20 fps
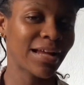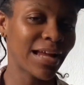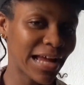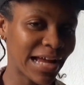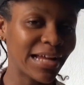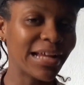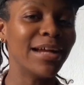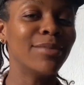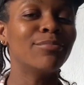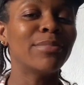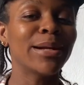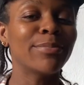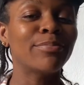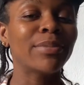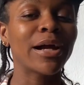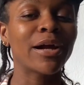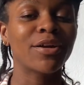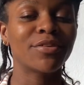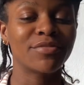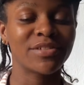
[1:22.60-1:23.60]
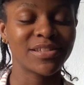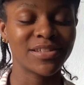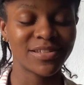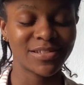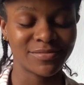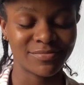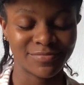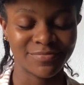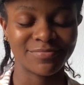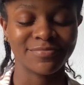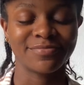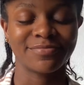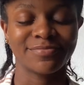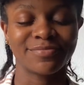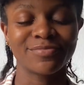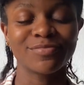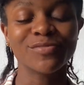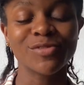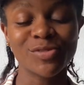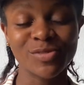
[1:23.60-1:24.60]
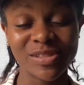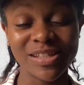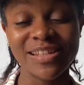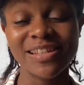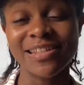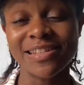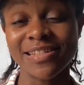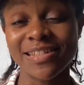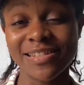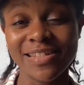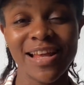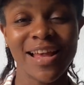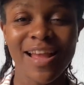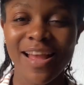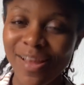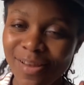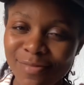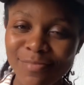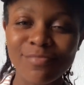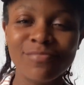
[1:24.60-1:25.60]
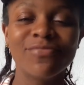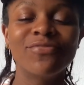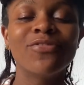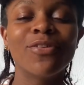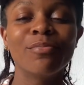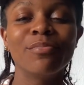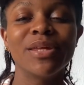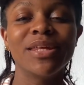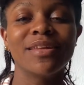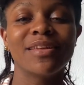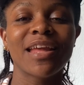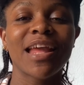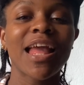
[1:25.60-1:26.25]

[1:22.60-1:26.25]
I am my priority. Today is for me,